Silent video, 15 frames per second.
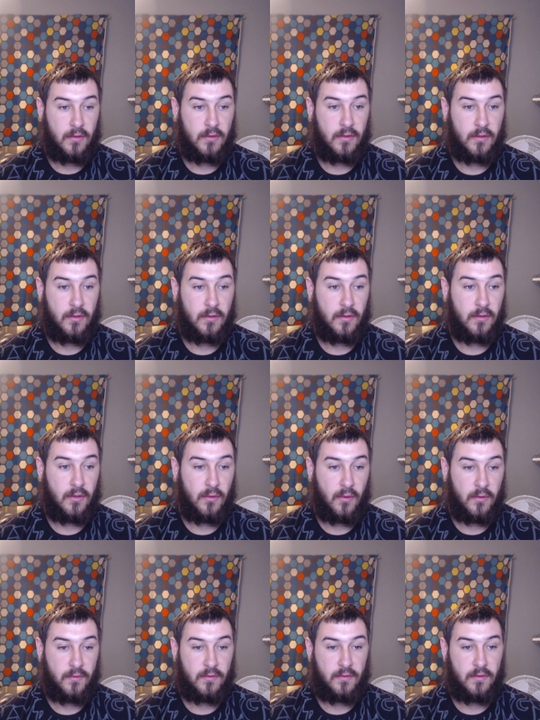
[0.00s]
the, the
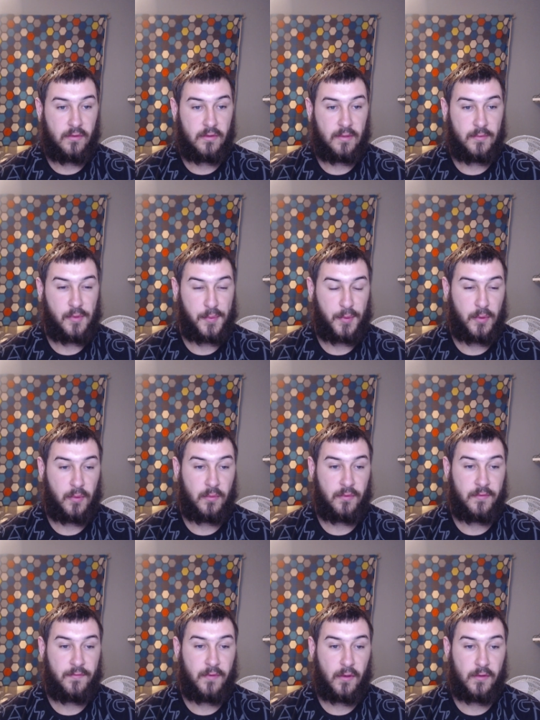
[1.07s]
north subtropical
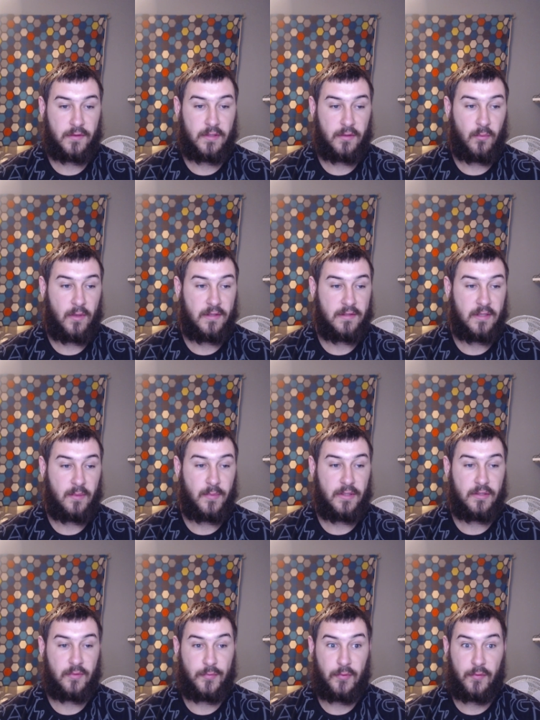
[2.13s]
forest and the white sand
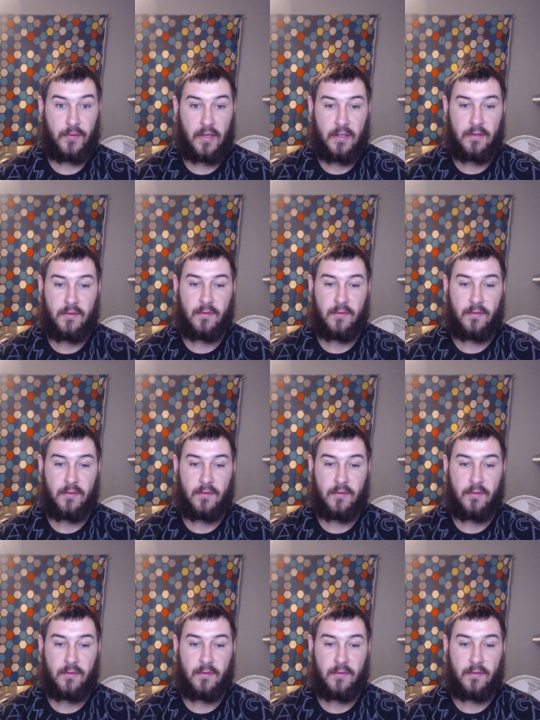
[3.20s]
beaches of North Island,